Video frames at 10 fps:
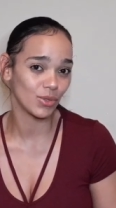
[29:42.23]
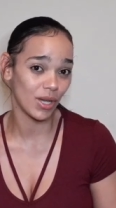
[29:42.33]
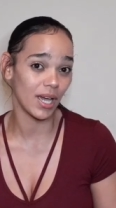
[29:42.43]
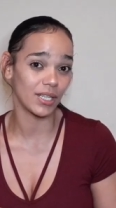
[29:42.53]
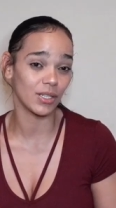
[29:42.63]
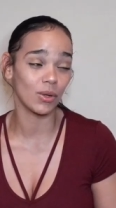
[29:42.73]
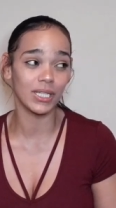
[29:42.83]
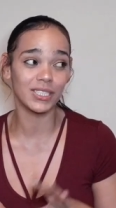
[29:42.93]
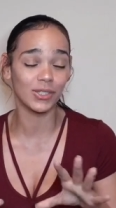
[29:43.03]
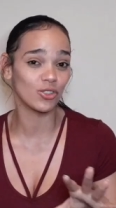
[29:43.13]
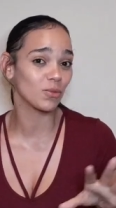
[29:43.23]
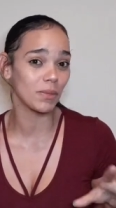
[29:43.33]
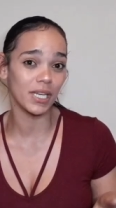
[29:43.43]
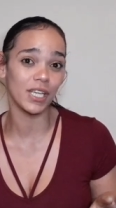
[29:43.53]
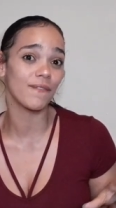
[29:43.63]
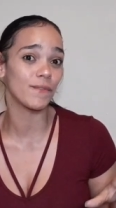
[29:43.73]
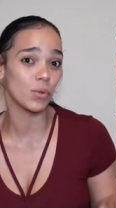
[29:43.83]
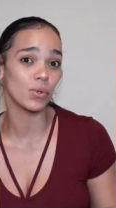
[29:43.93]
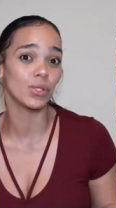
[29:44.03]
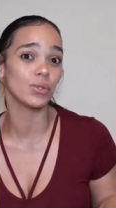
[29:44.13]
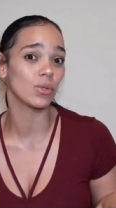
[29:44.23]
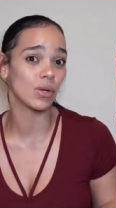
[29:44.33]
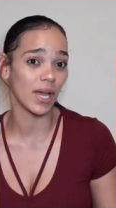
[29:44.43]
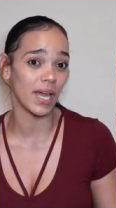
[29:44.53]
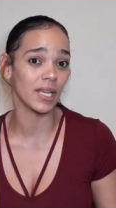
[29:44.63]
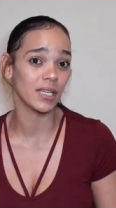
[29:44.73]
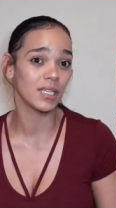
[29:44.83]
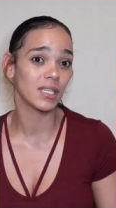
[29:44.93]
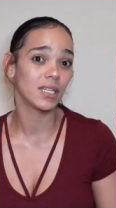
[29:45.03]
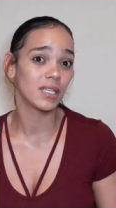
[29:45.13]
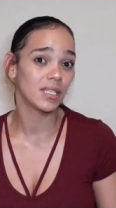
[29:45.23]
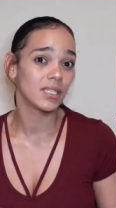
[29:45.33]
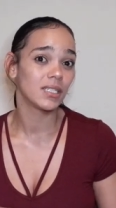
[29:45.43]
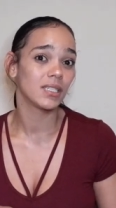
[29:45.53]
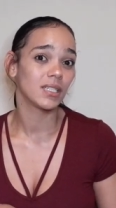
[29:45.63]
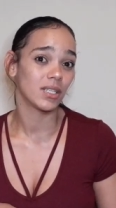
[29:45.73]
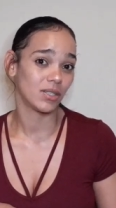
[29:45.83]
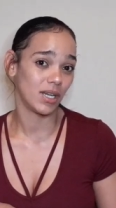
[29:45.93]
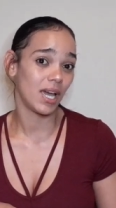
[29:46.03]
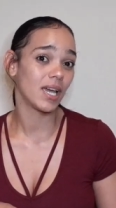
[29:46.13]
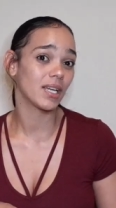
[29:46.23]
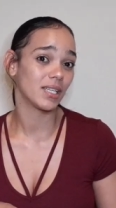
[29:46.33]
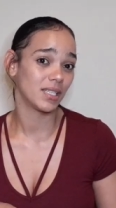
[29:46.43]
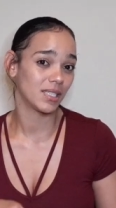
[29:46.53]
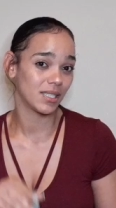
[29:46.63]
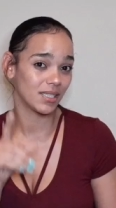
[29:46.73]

Okay, don't let social media fool you, okay? Okay.